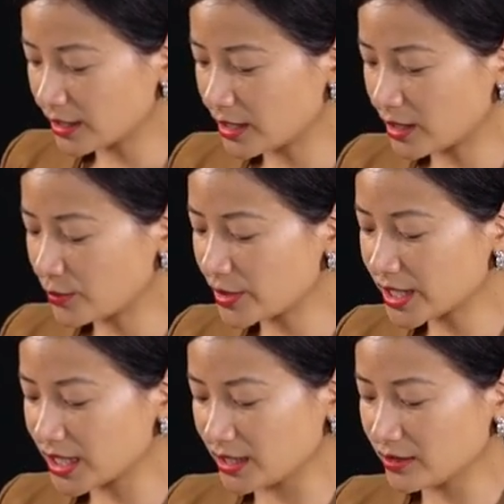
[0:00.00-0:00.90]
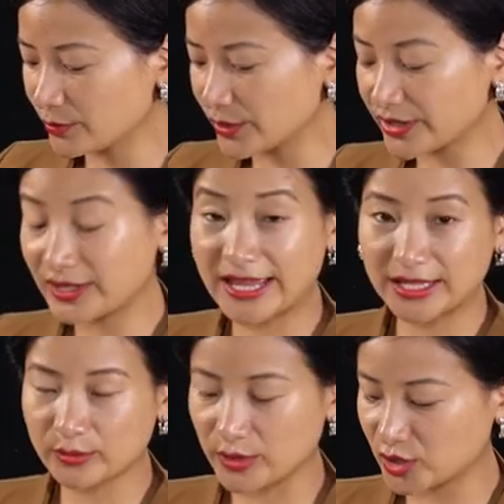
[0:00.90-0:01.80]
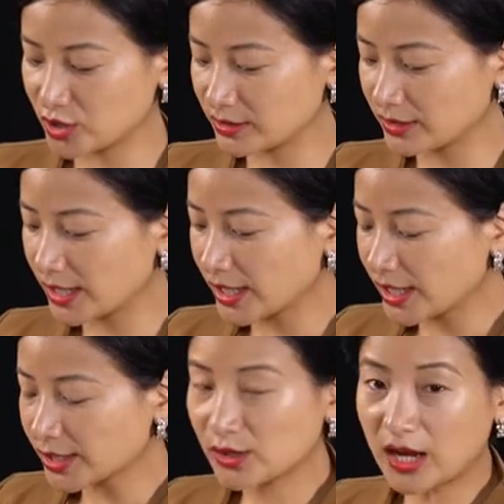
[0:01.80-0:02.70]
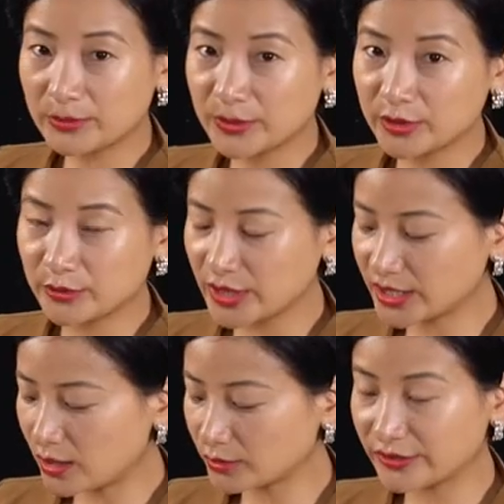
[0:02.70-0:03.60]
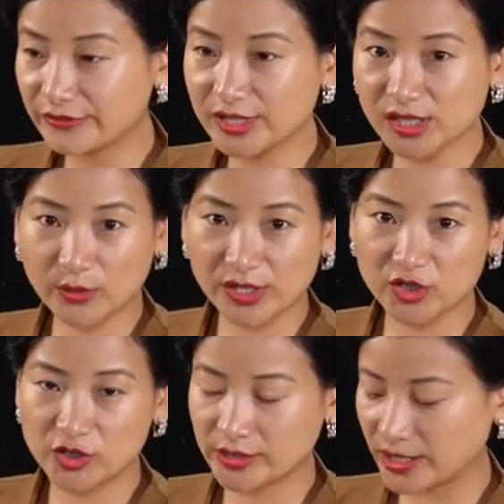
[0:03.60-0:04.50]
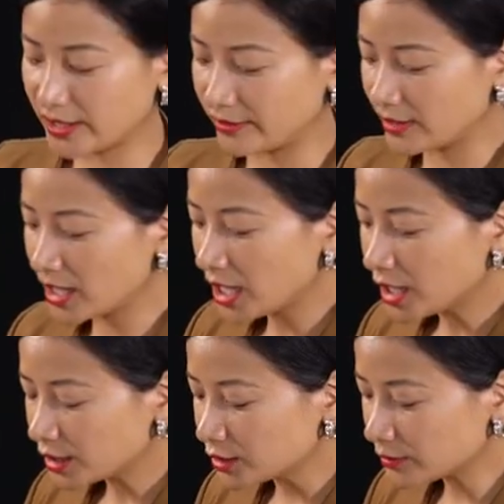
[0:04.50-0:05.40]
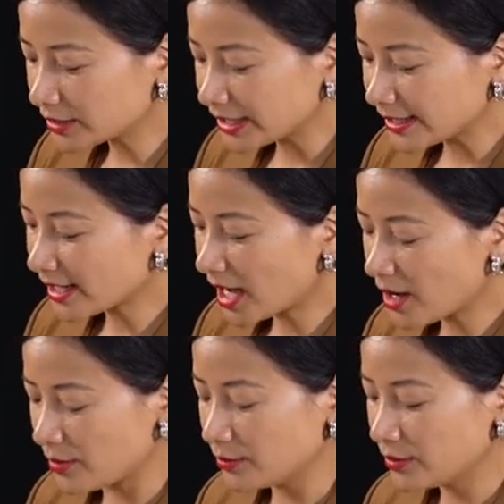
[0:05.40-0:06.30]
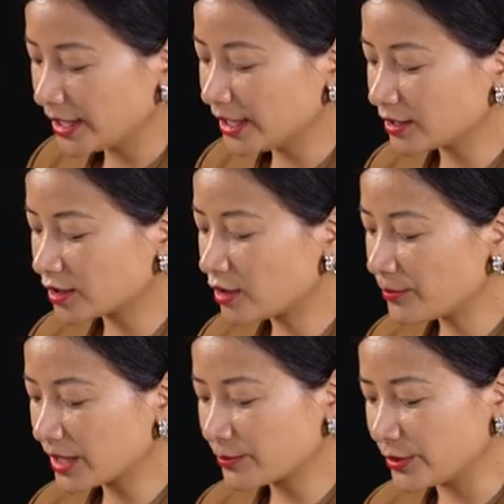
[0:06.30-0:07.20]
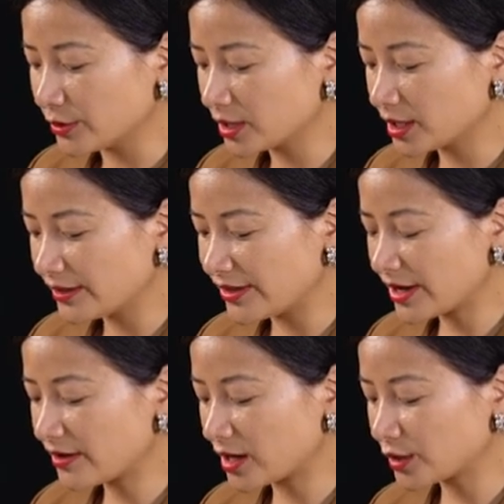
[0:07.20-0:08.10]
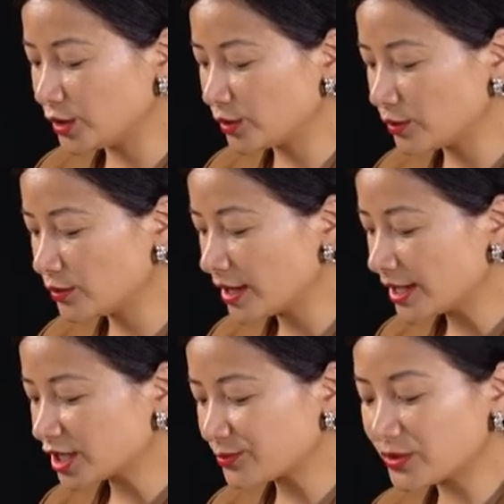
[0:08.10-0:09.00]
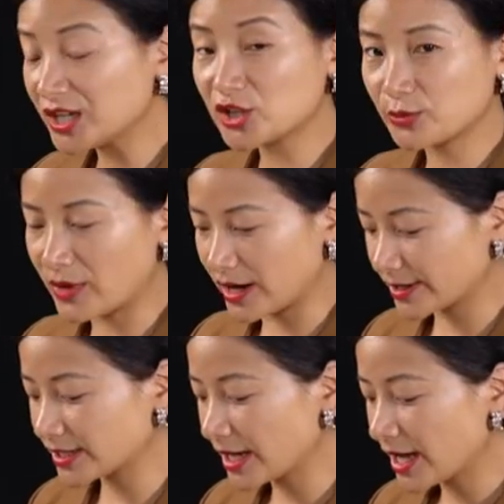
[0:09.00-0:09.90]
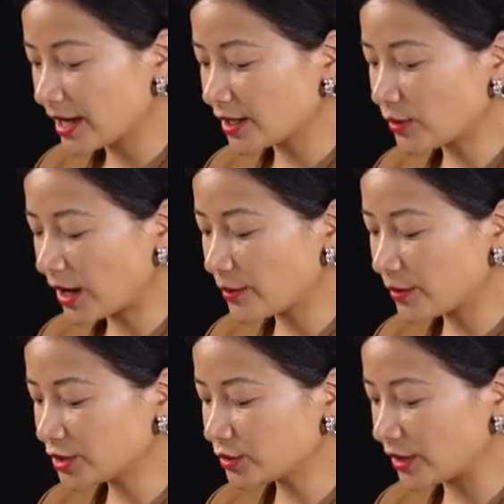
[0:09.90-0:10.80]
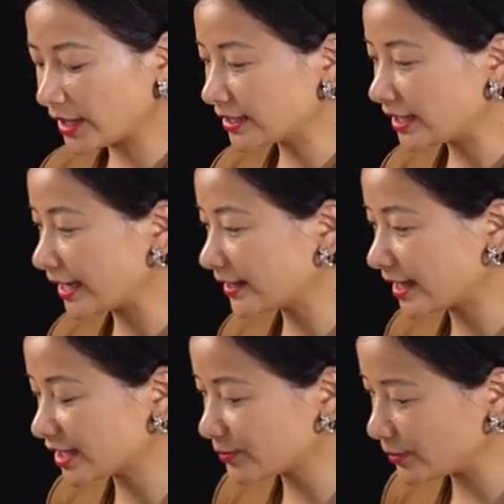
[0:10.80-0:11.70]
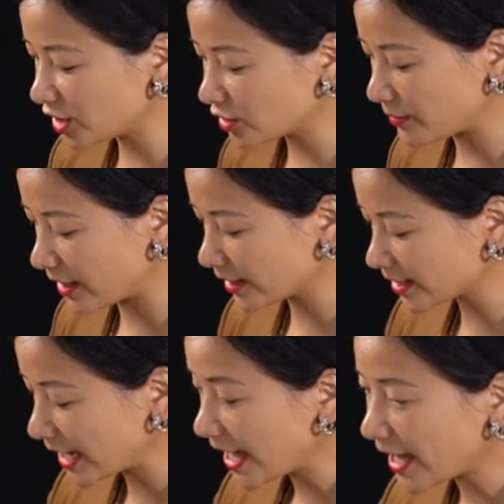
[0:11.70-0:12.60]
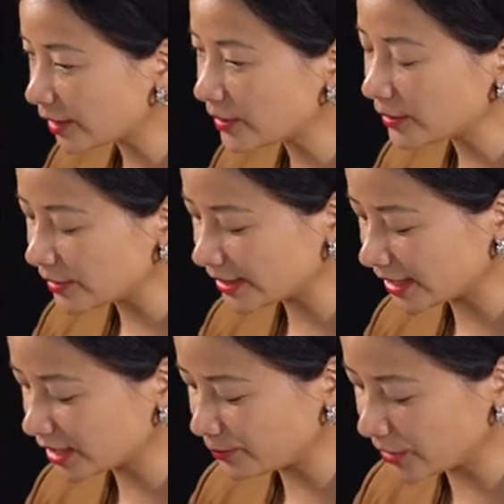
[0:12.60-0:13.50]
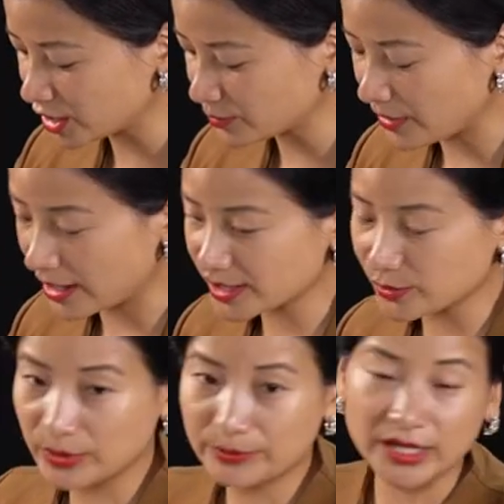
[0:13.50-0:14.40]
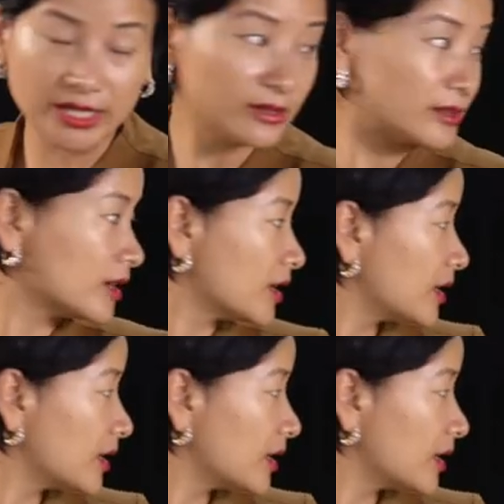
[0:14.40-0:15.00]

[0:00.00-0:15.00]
uh, working with language. So I'm going to read out the first question here. Notice how in a comic book there are no speech marks. You, I want you to underline that speech marks. And when we say speech marks, we mean